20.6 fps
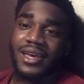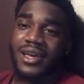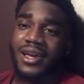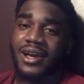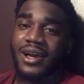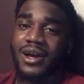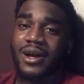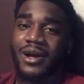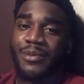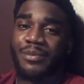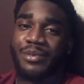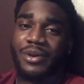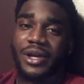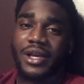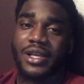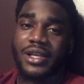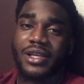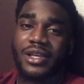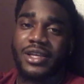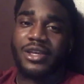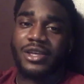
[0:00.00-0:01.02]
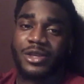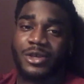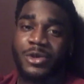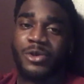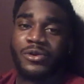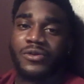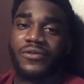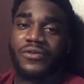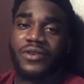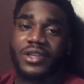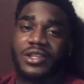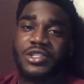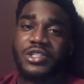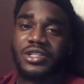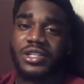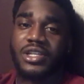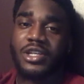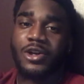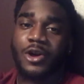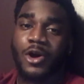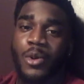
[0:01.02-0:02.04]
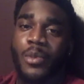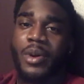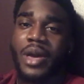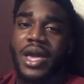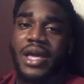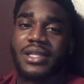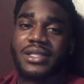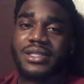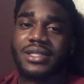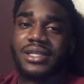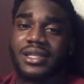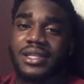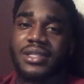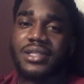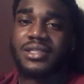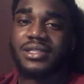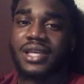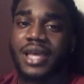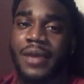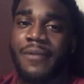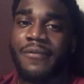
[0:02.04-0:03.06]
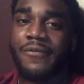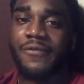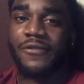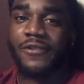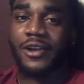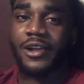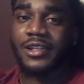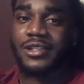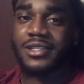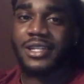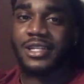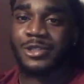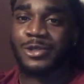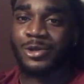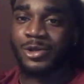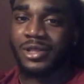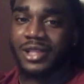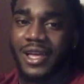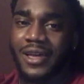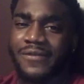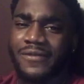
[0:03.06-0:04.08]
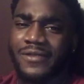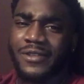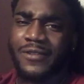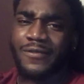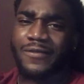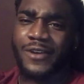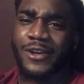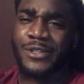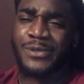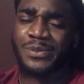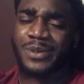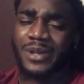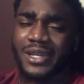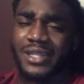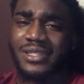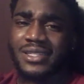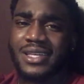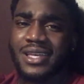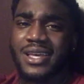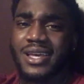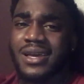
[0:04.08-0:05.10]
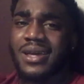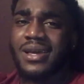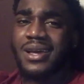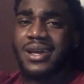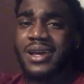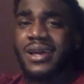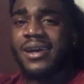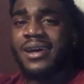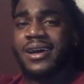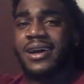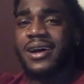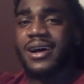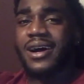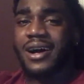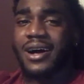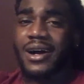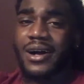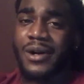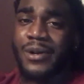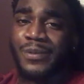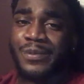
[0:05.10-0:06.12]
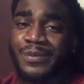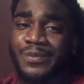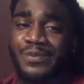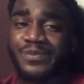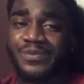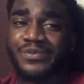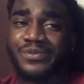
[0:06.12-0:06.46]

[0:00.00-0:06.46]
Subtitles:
but you eventually go back to the same friends that you left in the first place. Um,